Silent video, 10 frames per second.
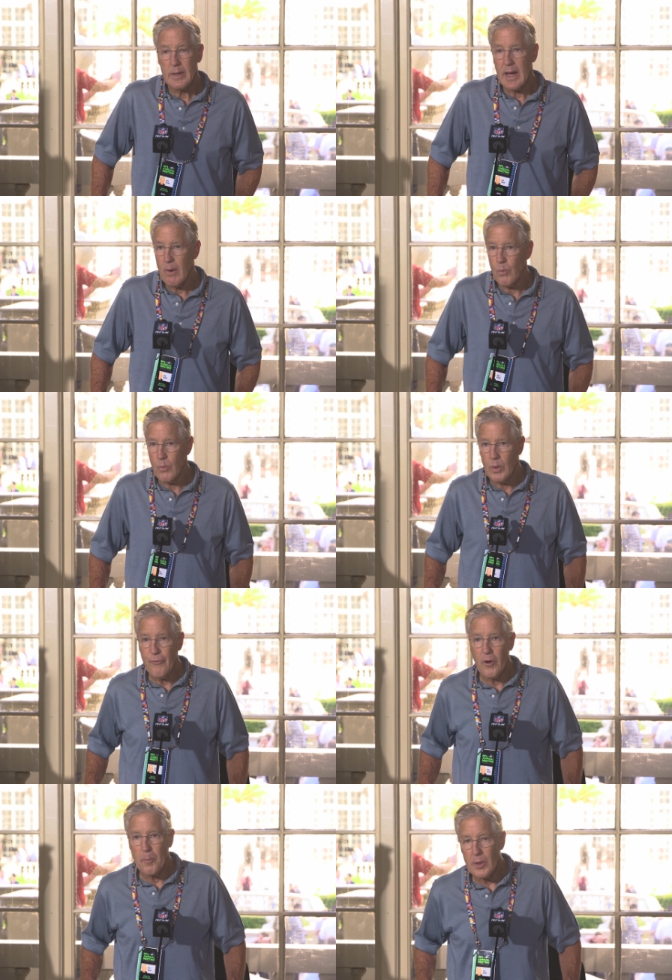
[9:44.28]
Yeah, we
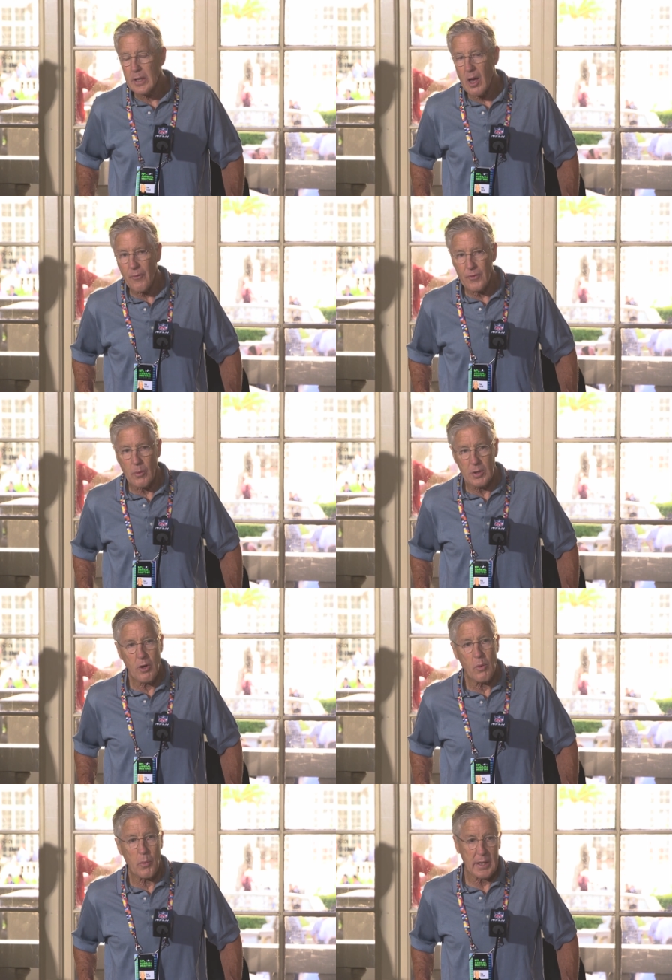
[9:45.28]
feel pretty confident that we
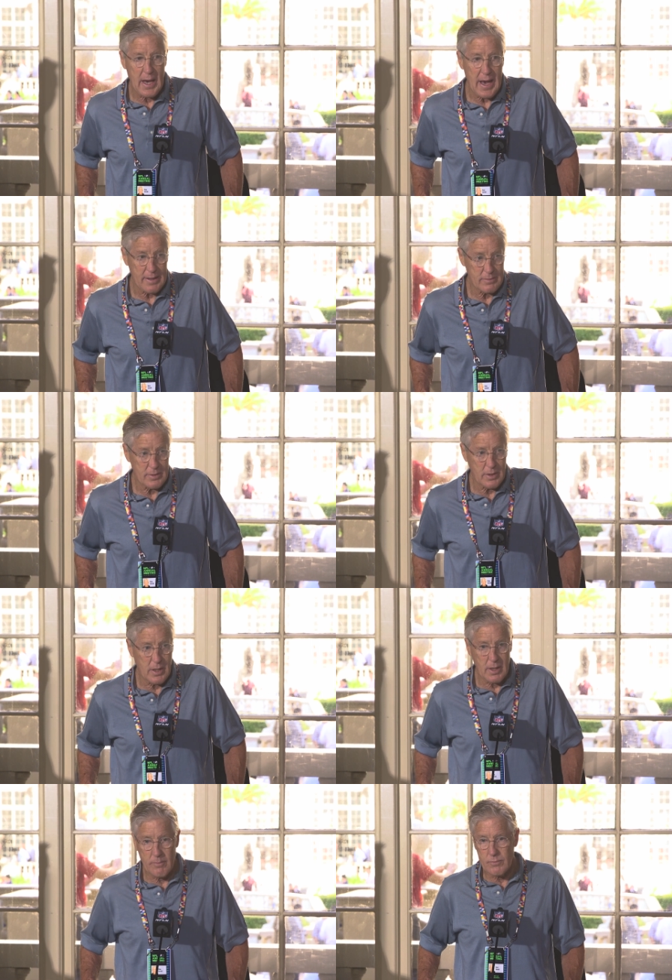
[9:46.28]
know what we got.
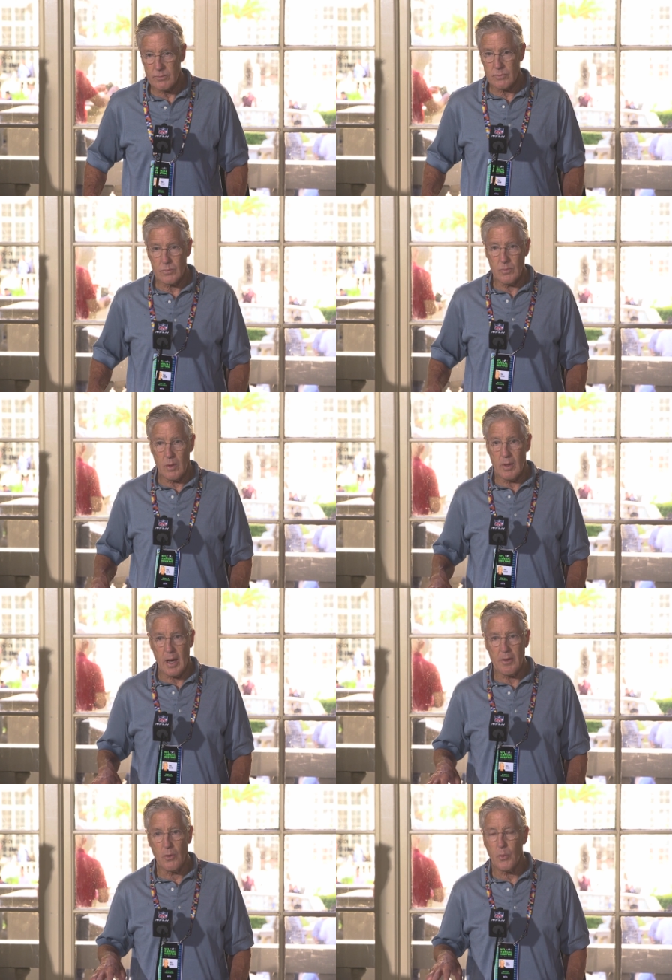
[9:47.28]
Um,
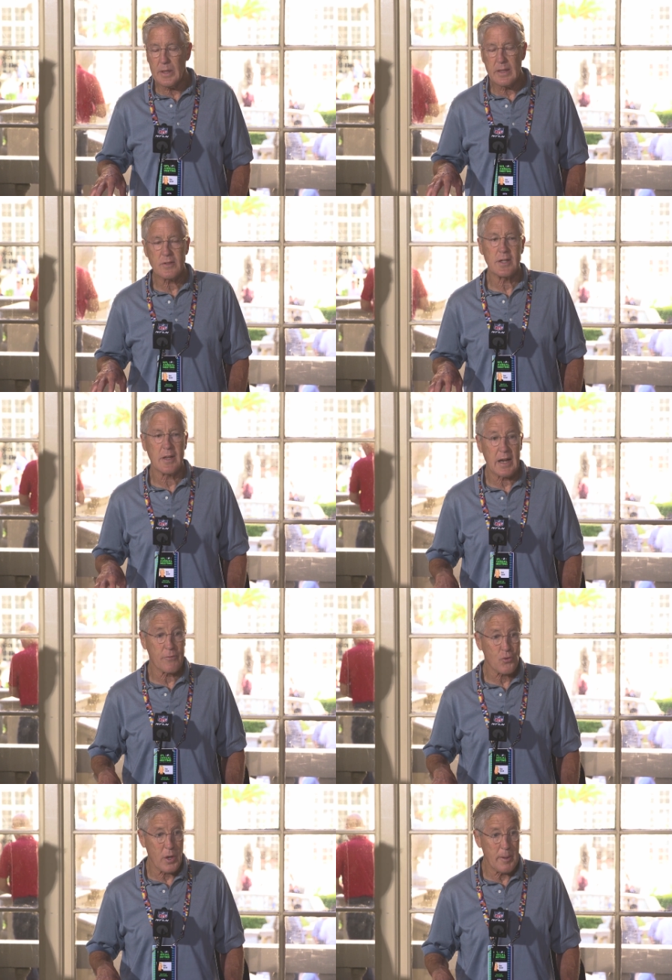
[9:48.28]
I know we didn't see a lot
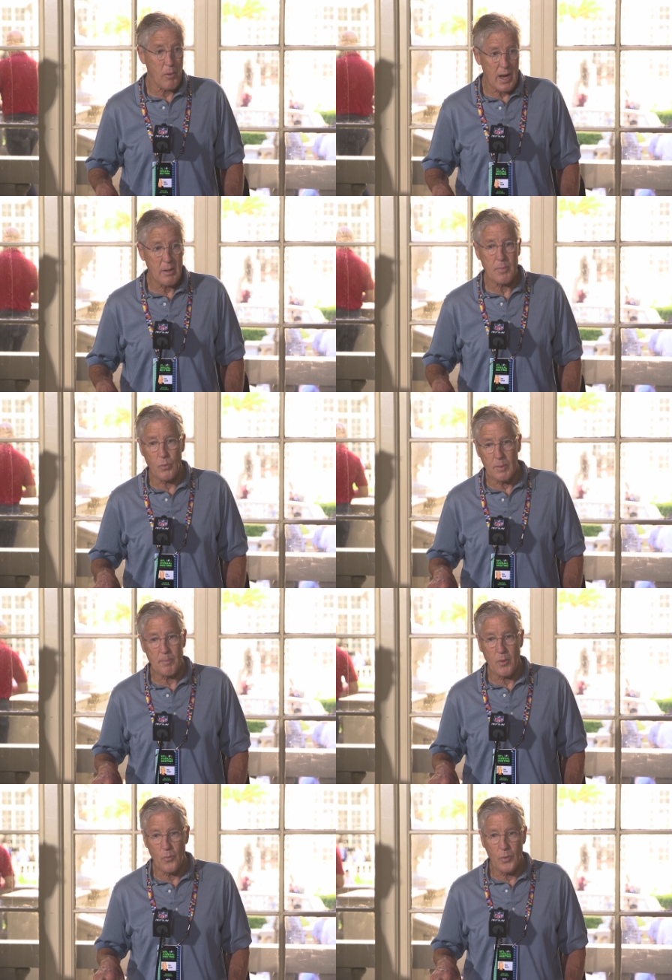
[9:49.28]
of Tre Brown, but we,
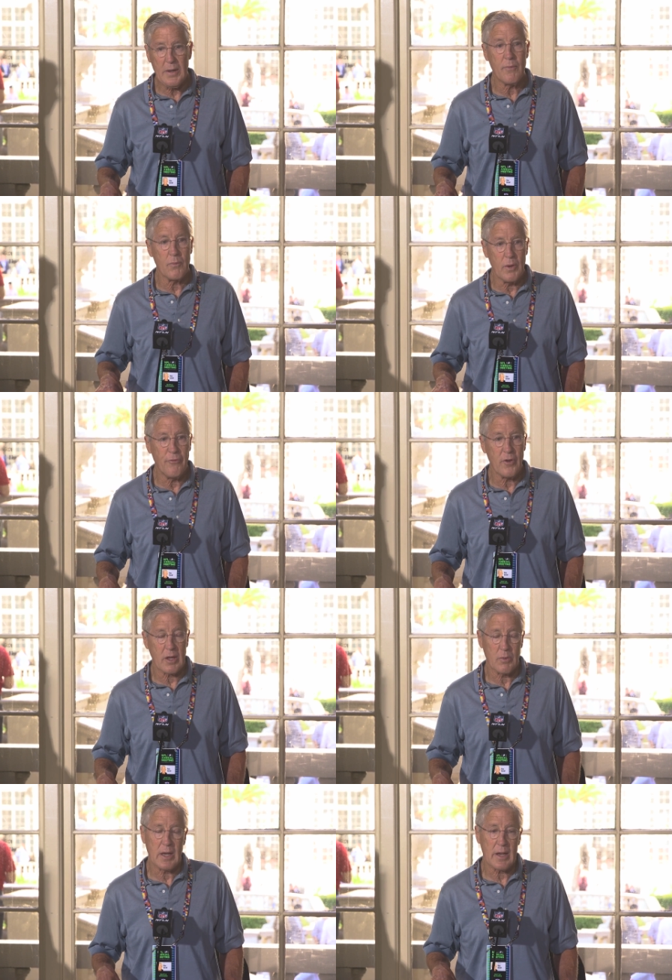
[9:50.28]
but we, we feel
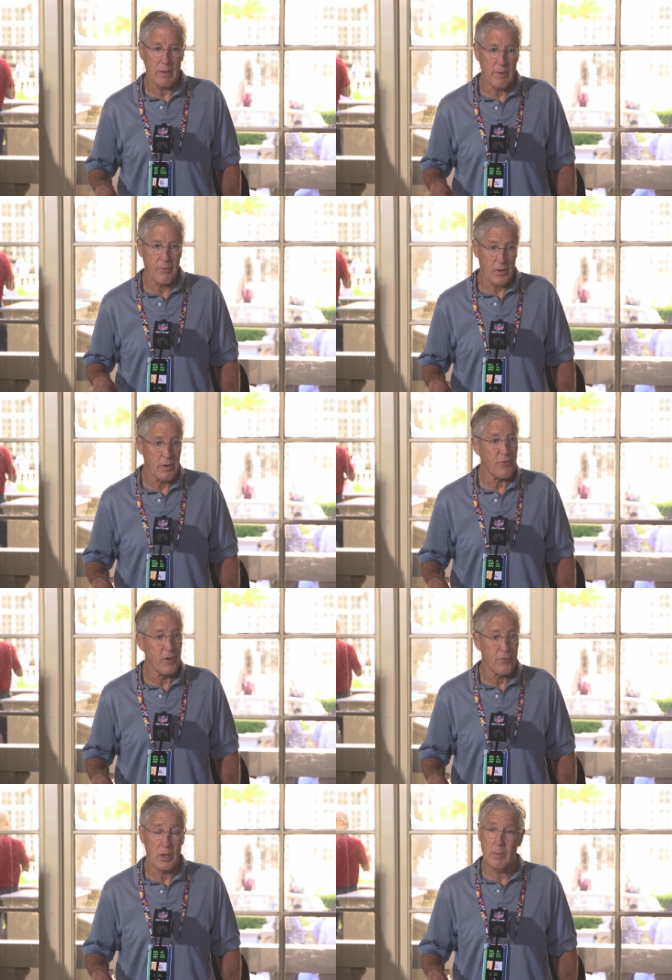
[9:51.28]
like we got a, a good
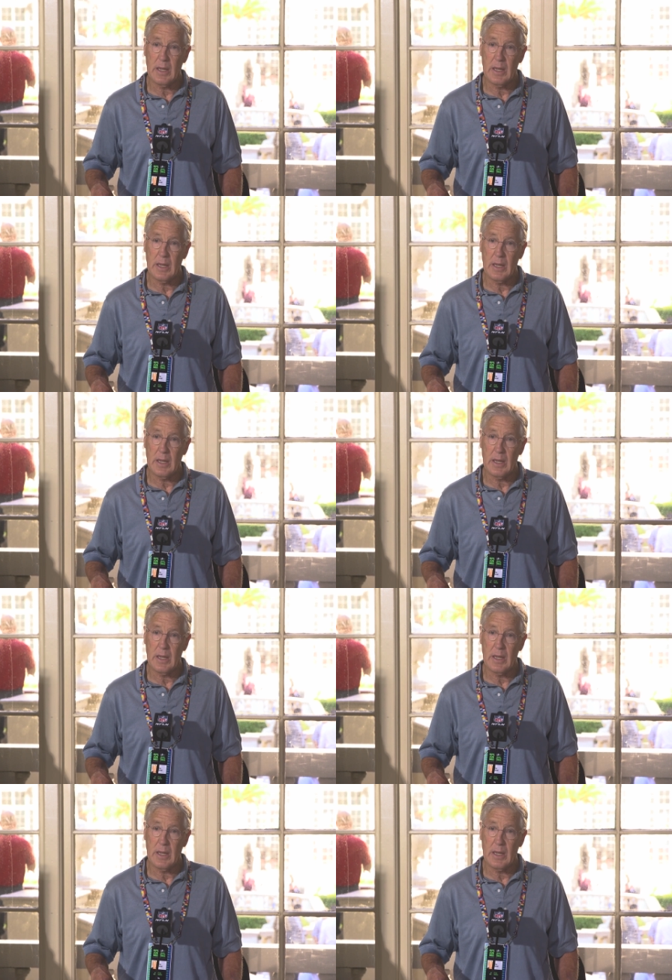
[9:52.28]
feel for him.